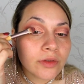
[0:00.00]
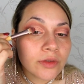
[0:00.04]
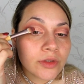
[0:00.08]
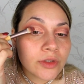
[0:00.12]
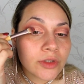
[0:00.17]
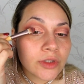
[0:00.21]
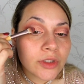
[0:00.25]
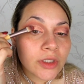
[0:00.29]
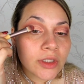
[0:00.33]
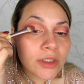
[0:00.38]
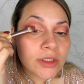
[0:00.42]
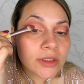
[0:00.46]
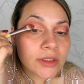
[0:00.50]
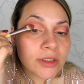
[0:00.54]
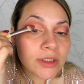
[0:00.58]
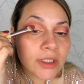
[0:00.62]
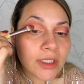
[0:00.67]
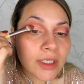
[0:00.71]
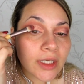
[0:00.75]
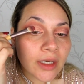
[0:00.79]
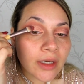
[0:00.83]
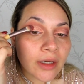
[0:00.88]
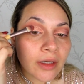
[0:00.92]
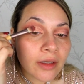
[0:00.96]
just
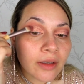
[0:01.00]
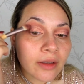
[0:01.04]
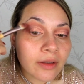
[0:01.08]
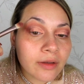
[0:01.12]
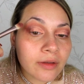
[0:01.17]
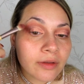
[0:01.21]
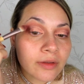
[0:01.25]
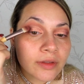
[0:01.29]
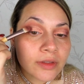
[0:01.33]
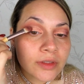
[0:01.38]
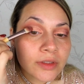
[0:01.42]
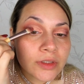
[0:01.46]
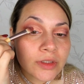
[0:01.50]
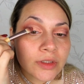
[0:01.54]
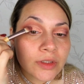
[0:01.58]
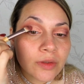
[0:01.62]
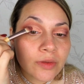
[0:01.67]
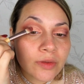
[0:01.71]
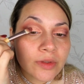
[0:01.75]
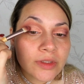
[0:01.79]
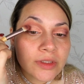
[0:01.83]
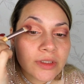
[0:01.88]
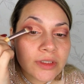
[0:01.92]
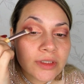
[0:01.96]
here,
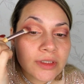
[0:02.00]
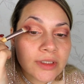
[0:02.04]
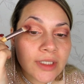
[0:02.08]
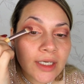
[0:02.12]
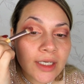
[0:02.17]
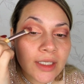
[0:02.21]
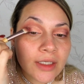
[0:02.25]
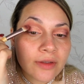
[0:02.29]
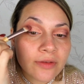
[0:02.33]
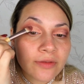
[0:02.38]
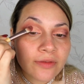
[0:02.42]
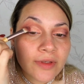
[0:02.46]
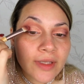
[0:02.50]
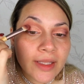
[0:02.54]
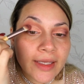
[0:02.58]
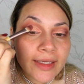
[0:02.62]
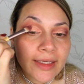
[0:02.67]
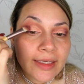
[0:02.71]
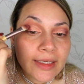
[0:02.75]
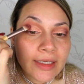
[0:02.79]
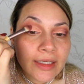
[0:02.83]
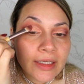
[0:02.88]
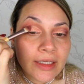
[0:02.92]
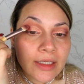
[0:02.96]
so it's kind of
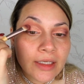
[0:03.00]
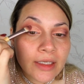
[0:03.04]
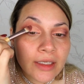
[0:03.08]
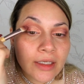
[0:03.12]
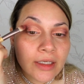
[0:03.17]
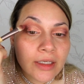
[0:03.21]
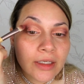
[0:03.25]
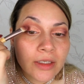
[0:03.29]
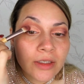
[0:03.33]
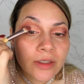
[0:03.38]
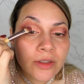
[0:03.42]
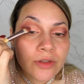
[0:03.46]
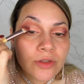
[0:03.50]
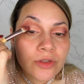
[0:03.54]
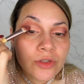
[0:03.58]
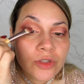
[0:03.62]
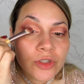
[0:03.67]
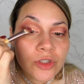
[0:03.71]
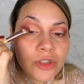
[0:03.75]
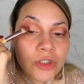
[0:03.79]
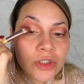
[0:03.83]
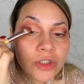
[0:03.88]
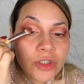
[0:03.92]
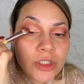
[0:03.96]
like
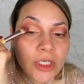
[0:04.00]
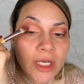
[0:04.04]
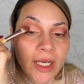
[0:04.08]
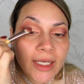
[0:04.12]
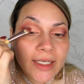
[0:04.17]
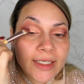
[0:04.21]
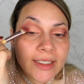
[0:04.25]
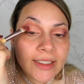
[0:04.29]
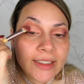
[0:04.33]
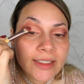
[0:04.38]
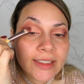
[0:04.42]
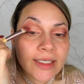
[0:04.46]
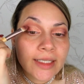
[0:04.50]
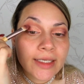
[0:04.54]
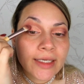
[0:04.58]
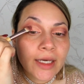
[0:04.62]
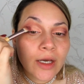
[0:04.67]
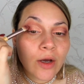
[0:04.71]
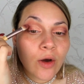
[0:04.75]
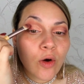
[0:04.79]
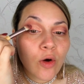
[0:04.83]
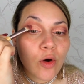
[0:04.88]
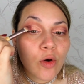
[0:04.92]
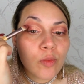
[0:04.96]
shaded like
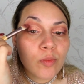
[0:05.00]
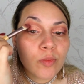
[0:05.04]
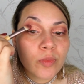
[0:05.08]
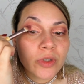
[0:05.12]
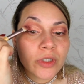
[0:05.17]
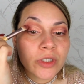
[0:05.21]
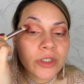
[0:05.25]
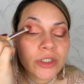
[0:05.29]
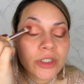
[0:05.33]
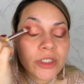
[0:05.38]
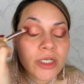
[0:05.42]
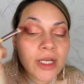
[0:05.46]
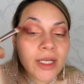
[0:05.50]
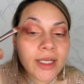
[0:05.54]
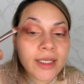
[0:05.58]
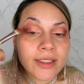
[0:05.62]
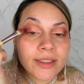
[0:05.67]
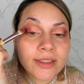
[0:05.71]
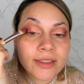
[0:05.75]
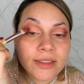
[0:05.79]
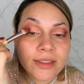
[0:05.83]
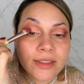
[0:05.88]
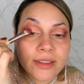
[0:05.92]
an ombre shade.